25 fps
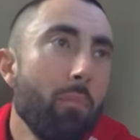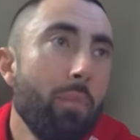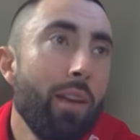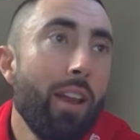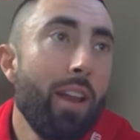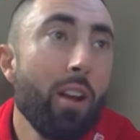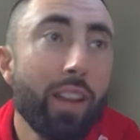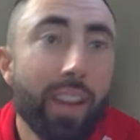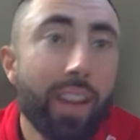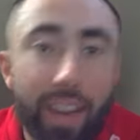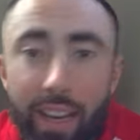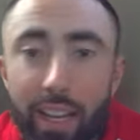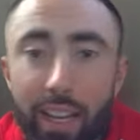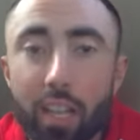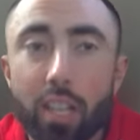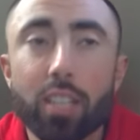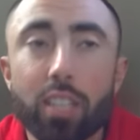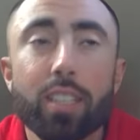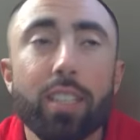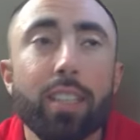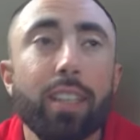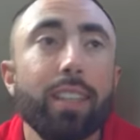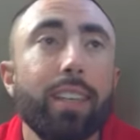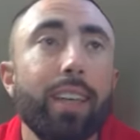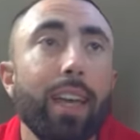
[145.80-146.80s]
But now
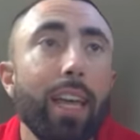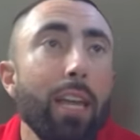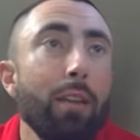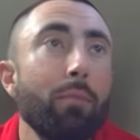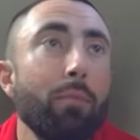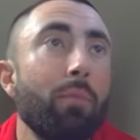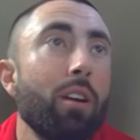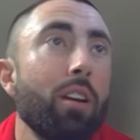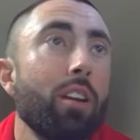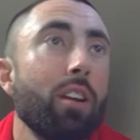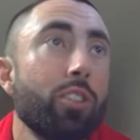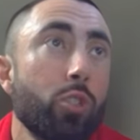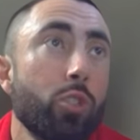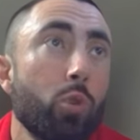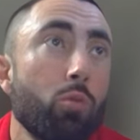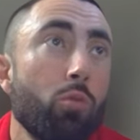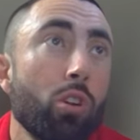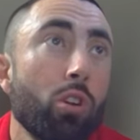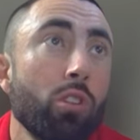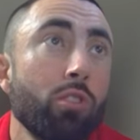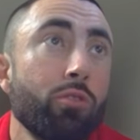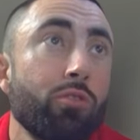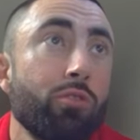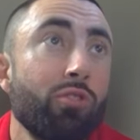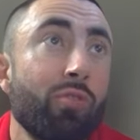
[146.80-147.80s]
getting to the game. So
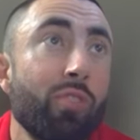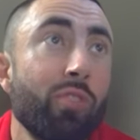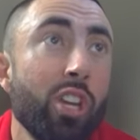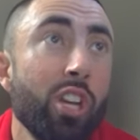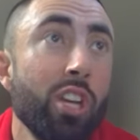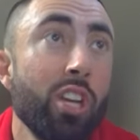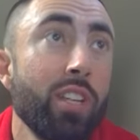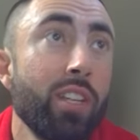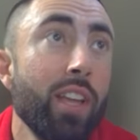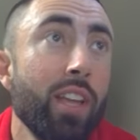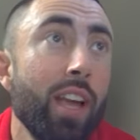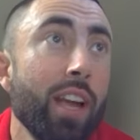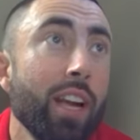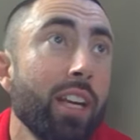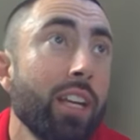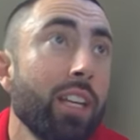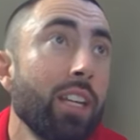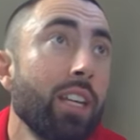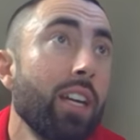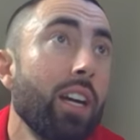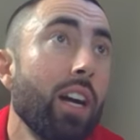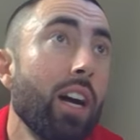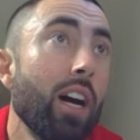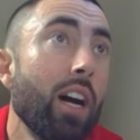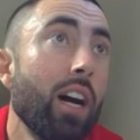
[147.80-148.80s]
Rutgers, Virginia Tech,
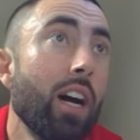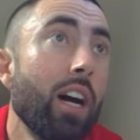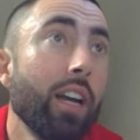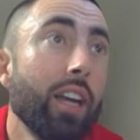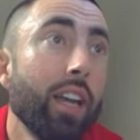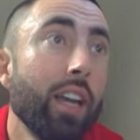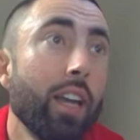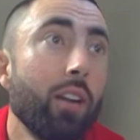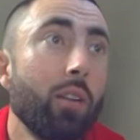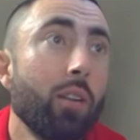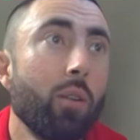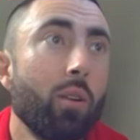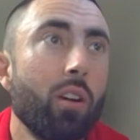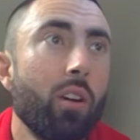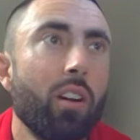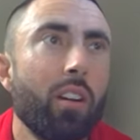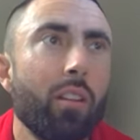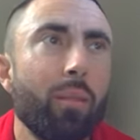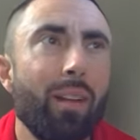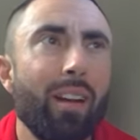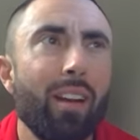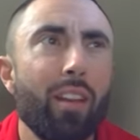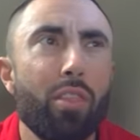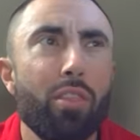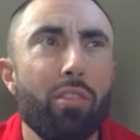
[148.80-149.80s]
uh, again, are at
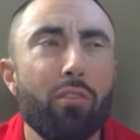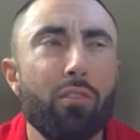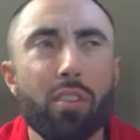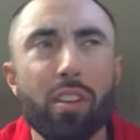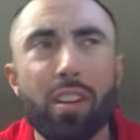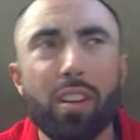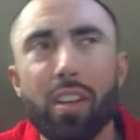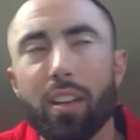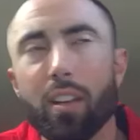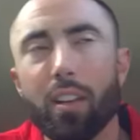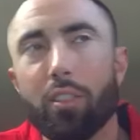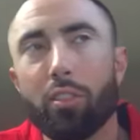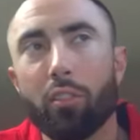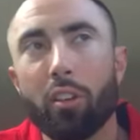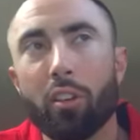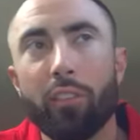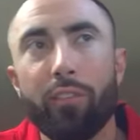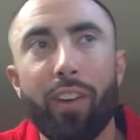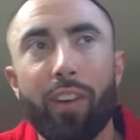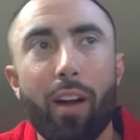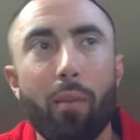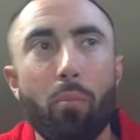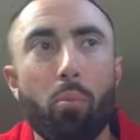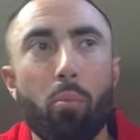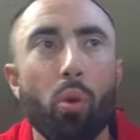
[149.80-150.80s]
about a three to three to
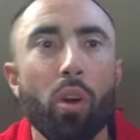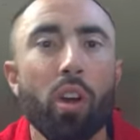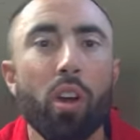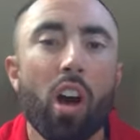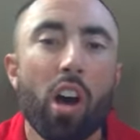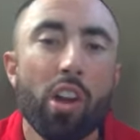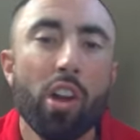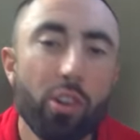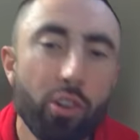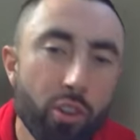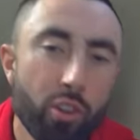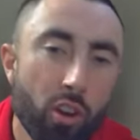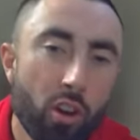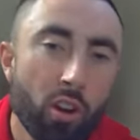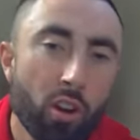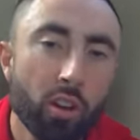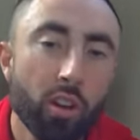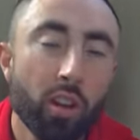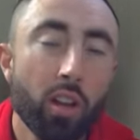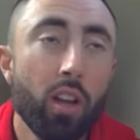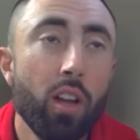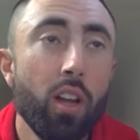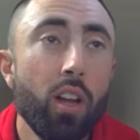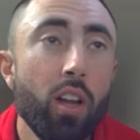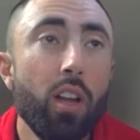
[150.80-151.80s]
five point
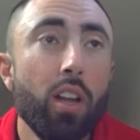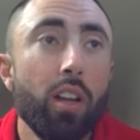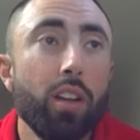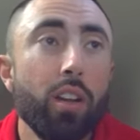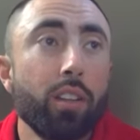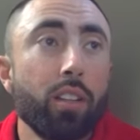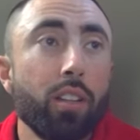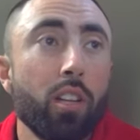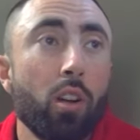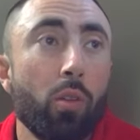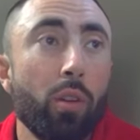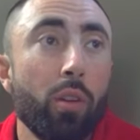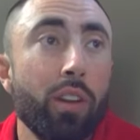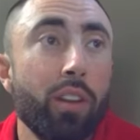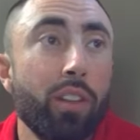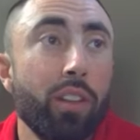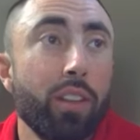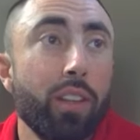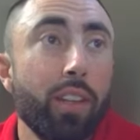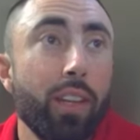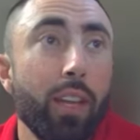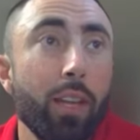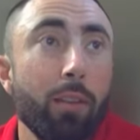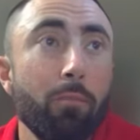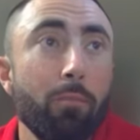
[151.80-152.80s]
underdog going into the
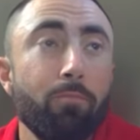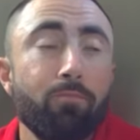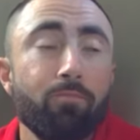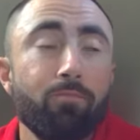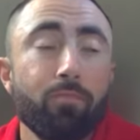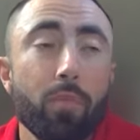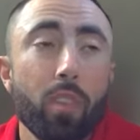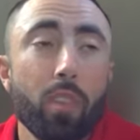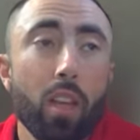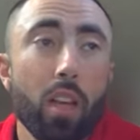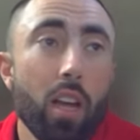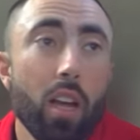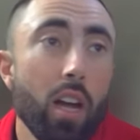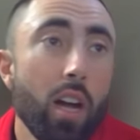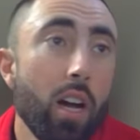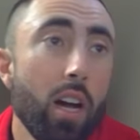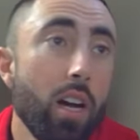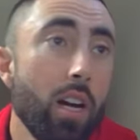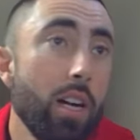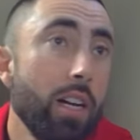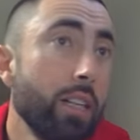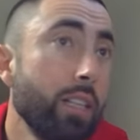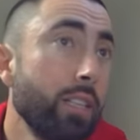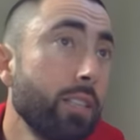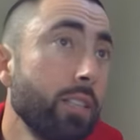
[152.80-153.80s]
game.
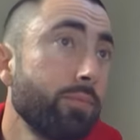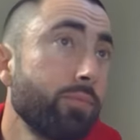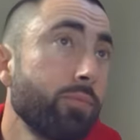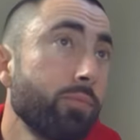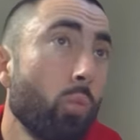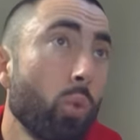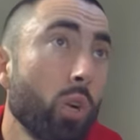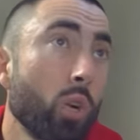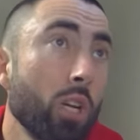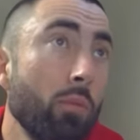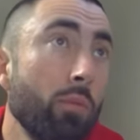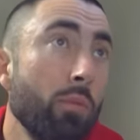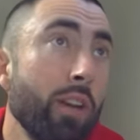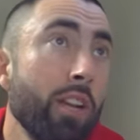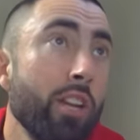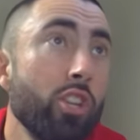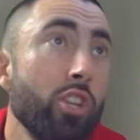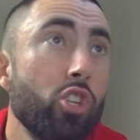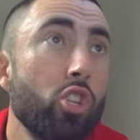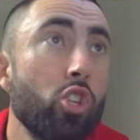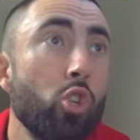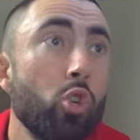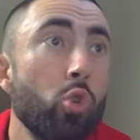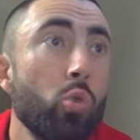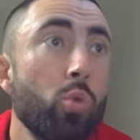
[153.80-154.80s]
Um, we're coming
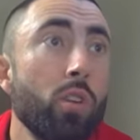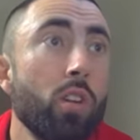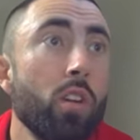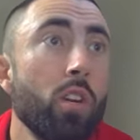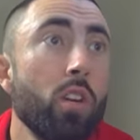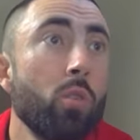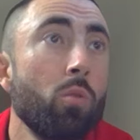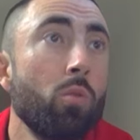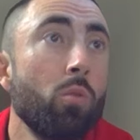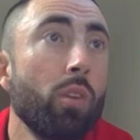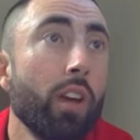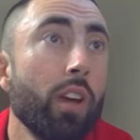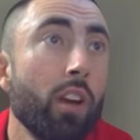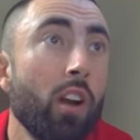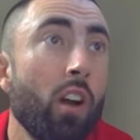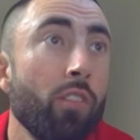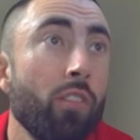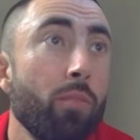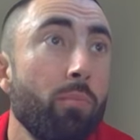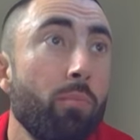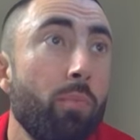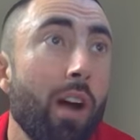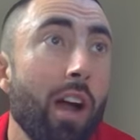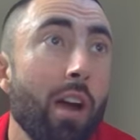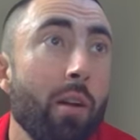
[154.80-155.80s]
in 2 0 and oh,
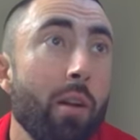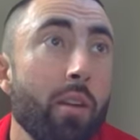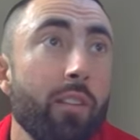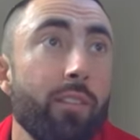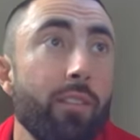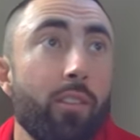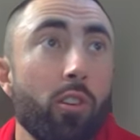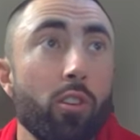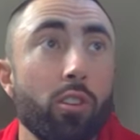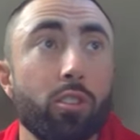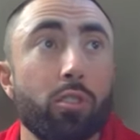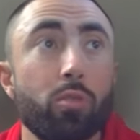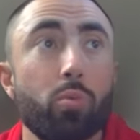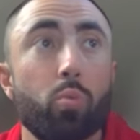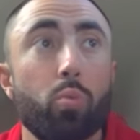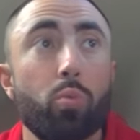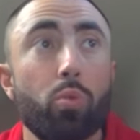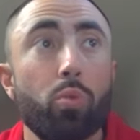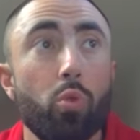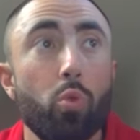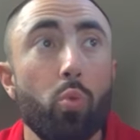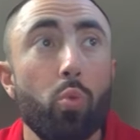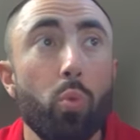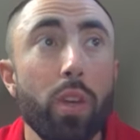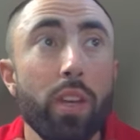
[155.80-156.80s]
off the bye week, first
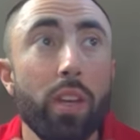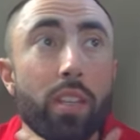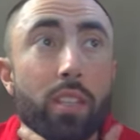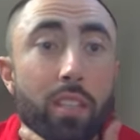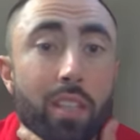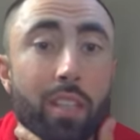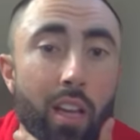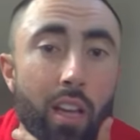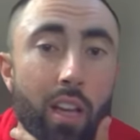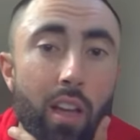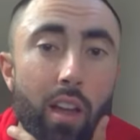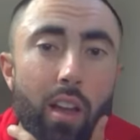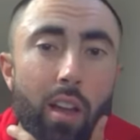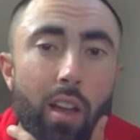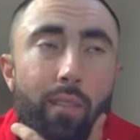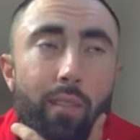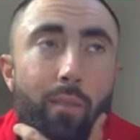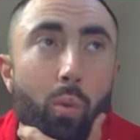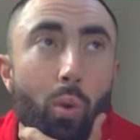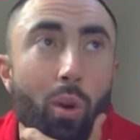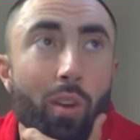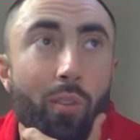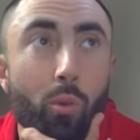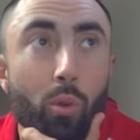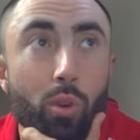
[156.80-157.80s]
two weeks
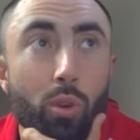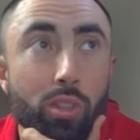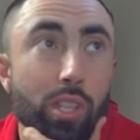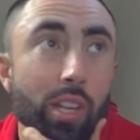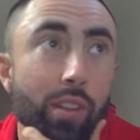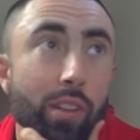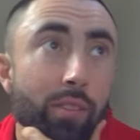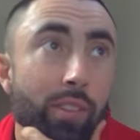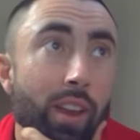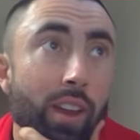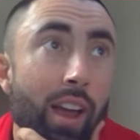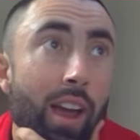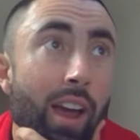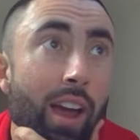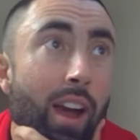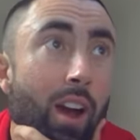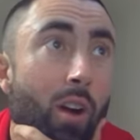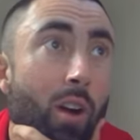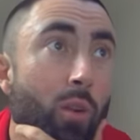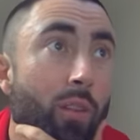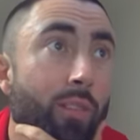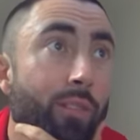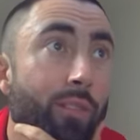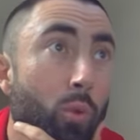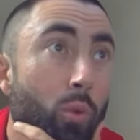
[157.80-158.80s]
44 7
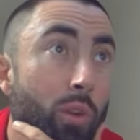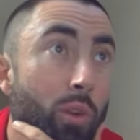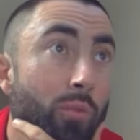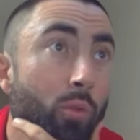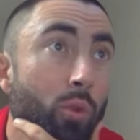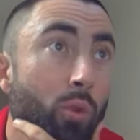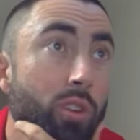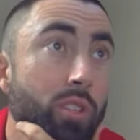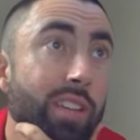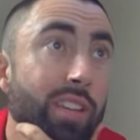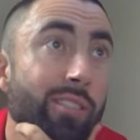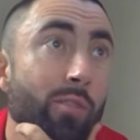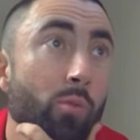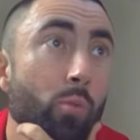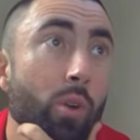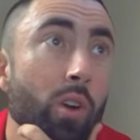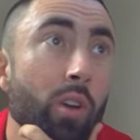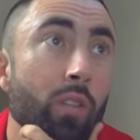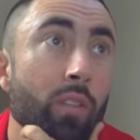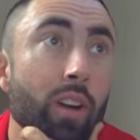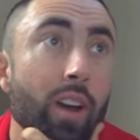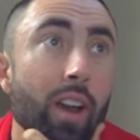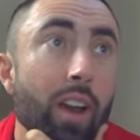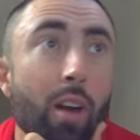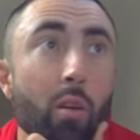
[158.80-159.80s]
Howard, 44 7 win
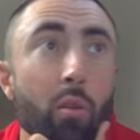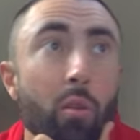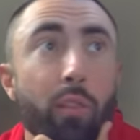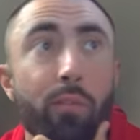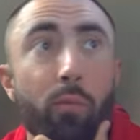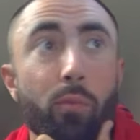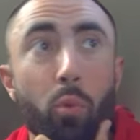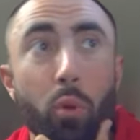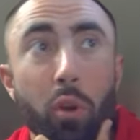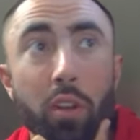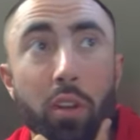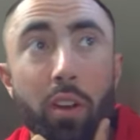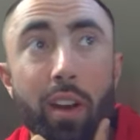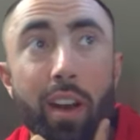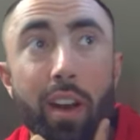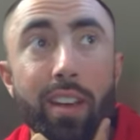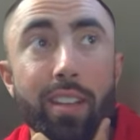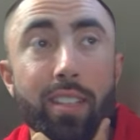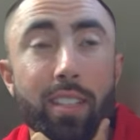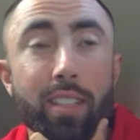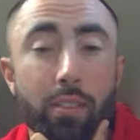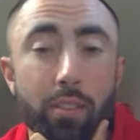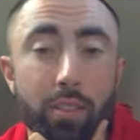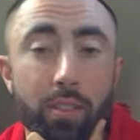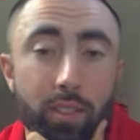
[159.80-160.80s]
over Howard,
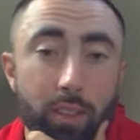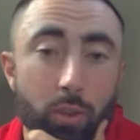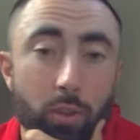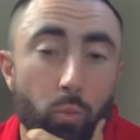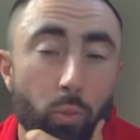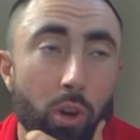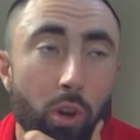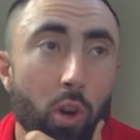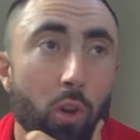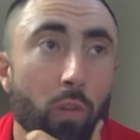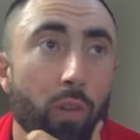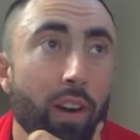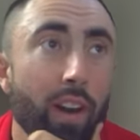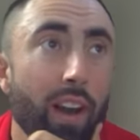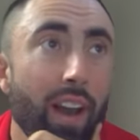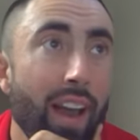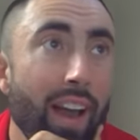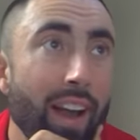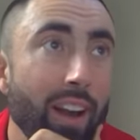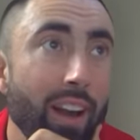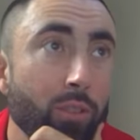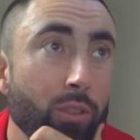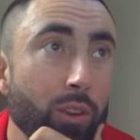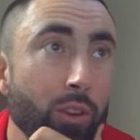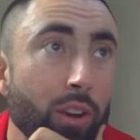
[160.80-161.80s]
49 17 win over
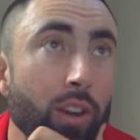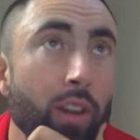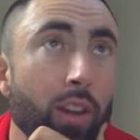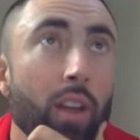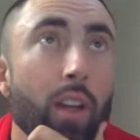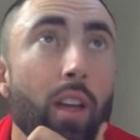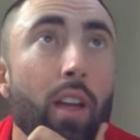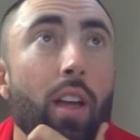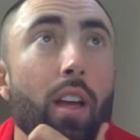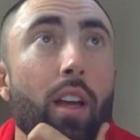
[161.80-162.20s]
Akron.